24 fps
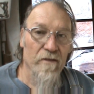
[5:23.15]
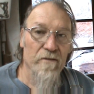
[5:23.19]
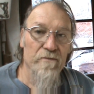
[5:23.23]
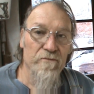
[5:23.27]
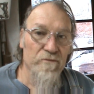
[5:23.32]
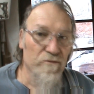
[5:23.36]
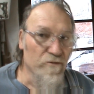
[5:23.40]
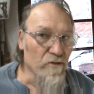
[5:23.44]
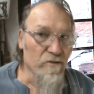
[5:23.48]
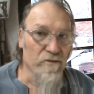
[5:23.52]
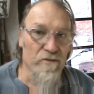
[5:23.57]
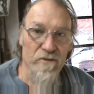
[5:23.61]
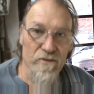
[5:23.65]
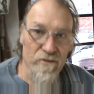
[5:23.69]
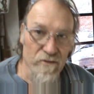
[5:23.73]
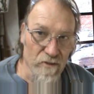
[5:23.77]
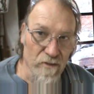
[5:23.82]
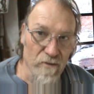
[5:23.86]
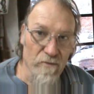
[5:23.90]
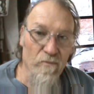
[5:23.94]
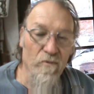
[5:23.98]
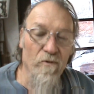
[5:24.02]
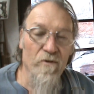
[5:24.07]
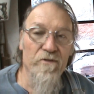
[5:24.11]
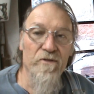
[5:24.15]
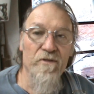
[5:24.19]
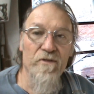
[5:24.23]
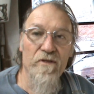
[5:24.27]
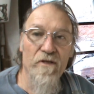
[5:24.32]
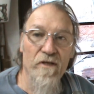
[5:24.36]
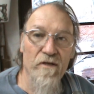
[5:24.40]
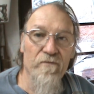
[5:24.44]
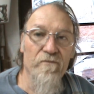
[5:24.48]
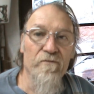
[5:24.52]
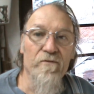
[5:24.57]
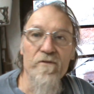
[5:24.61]
just to see what the
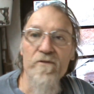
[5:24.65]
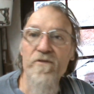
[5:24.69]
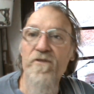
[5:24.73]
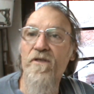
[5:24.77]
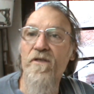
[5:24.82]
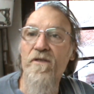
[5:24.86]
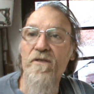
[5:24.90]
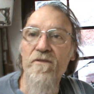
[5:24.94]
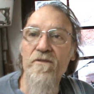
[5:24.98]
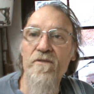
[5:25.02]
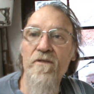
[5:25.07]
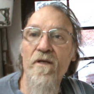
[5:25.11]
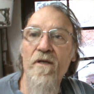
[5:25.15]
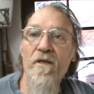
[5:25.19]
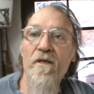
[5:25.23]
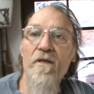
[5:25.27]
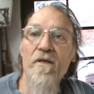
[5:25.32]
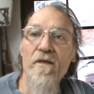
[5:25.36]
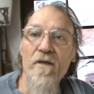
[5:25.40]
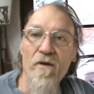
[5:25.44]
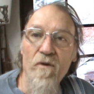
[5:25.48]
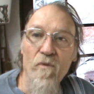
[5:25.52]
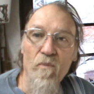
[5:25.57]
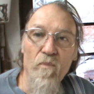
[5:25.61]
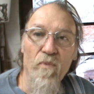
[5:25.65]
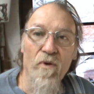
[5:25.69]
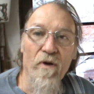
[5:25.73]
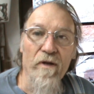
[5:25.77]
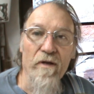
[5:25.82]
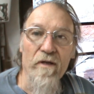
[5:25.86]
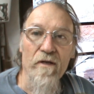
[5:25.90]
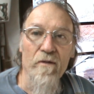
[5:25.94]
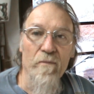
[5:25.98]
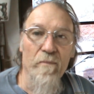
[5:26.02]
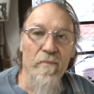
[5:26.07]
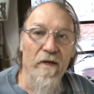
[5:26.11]
difference is on
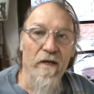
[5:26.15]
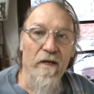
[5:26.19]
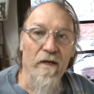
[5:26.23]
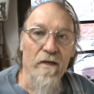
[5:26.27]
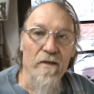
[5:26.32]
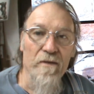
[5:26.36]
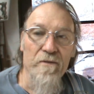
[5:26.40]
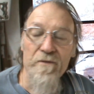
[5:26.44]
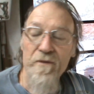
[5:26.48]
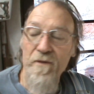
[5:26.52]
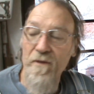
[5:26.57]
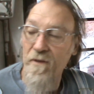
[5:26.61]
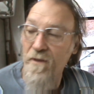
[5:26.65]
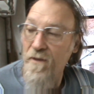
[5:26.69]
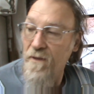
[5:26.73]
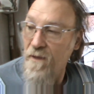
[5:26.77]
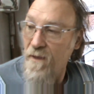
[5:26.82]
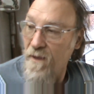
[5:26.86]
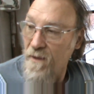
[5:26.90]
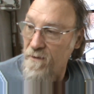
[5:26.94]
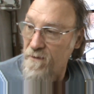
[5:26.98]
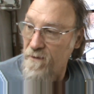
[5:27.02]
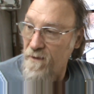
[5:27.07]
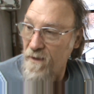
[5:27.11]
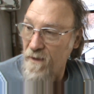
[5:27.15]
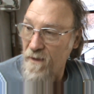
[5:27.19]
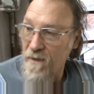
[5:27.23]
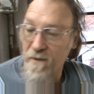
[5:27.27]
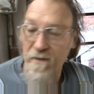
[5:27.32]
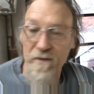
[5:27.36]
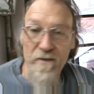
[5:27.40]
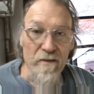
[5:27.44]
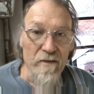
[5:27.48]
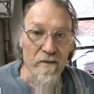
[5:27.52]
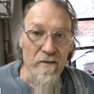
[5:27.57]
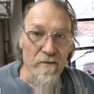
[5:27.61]
bringing them out like that.